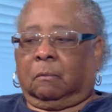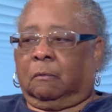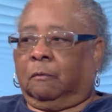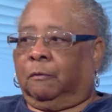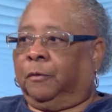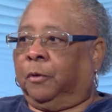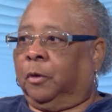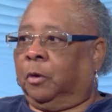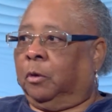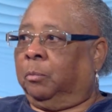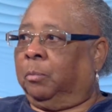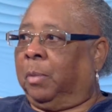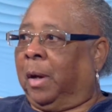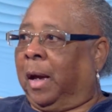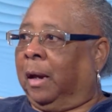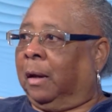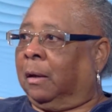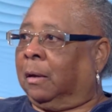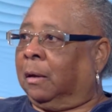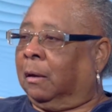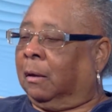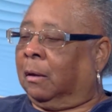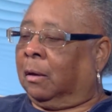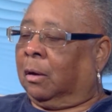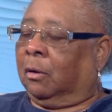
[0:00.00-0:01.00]
food
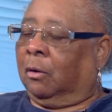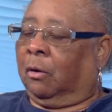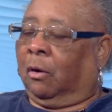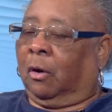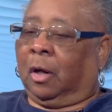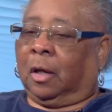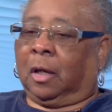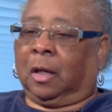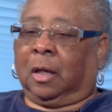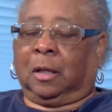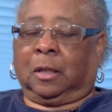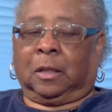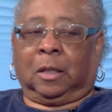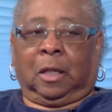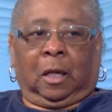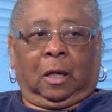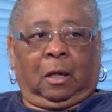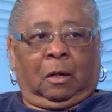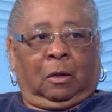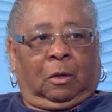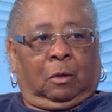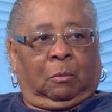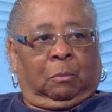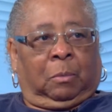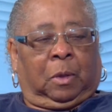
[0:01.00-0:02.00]
bank that Claude can tell
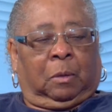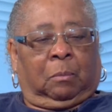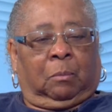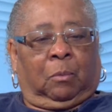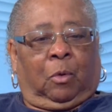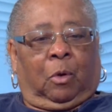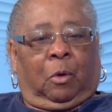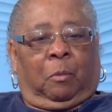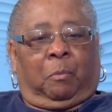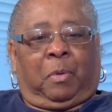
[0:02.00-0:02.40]
you a little bit more